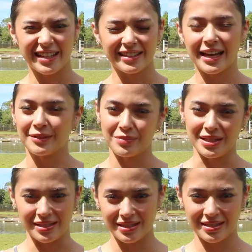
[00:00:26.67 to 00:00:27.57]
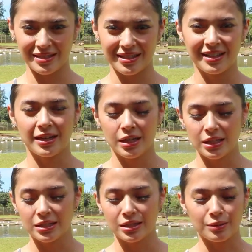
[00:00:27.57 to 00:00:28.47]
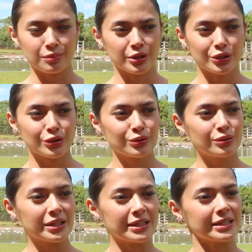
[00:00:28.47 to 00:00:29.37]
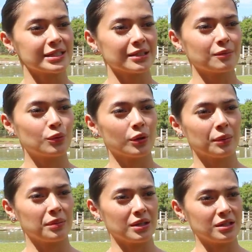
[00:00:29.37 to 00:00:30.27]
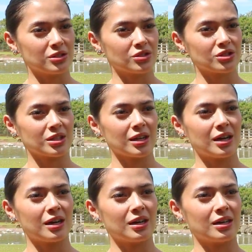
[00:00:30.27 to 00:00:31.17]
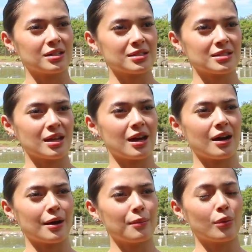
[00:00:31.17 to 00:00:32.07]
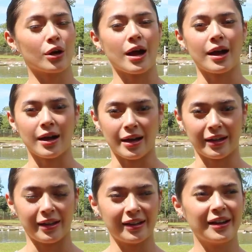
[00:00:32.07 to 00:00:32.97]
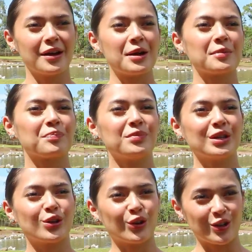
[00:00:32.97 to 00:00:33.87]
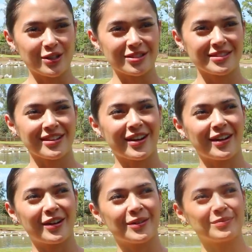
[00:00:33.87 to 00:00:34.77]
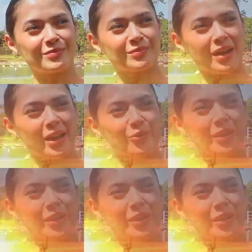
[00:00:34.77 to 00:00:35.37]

and at peace. Number 2 is in Puka Beach sa Boracay, because I